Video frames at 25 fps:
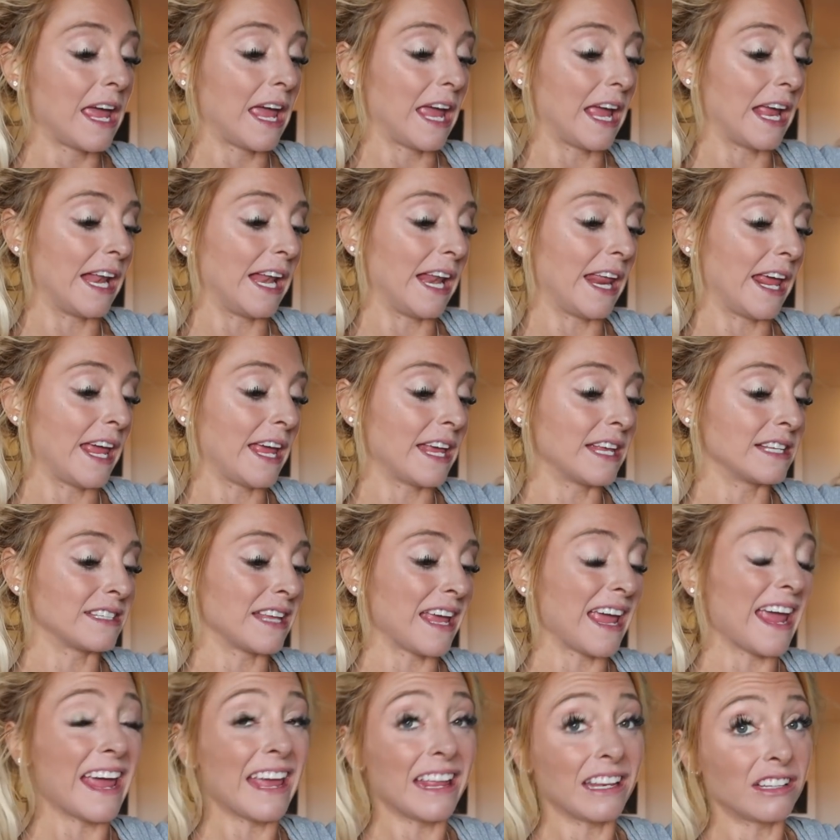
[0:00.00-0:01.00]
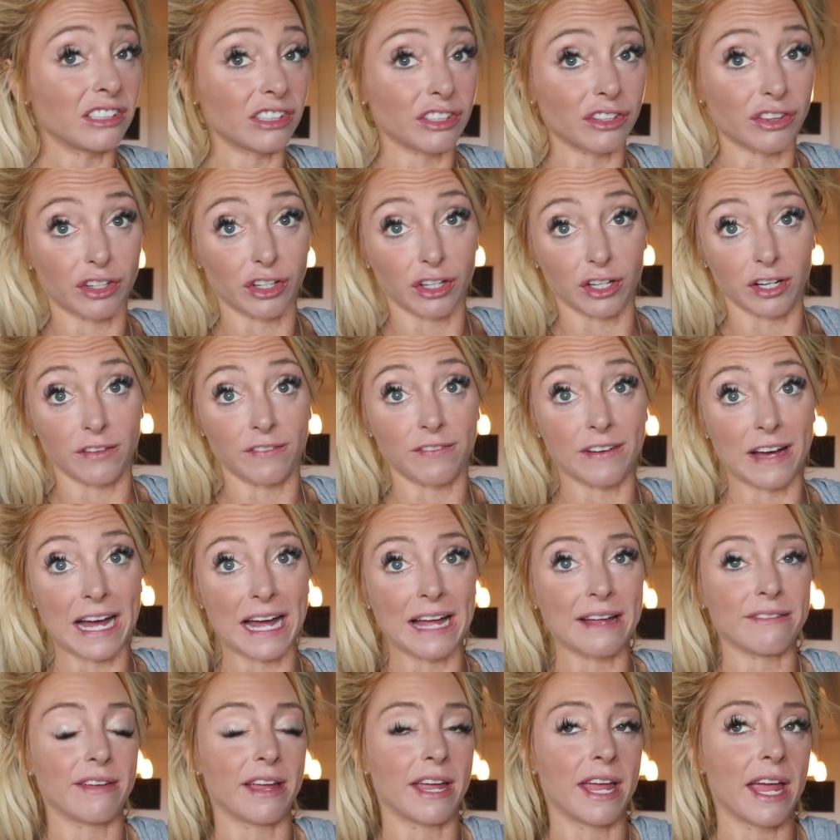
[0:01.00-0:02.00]
It is 8.35
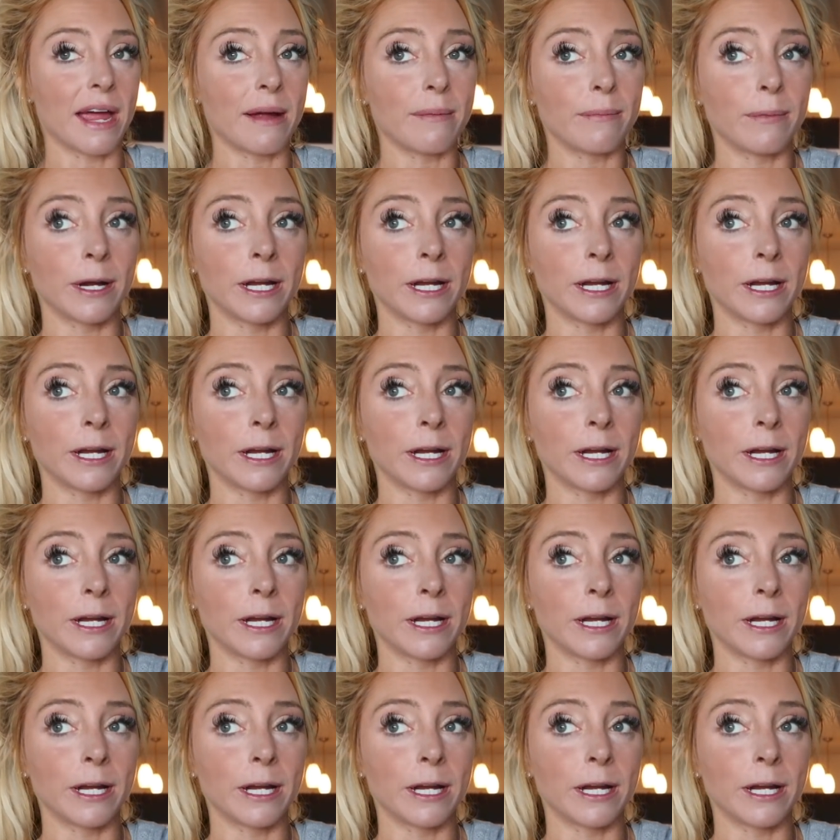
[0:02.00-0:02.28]
a.m.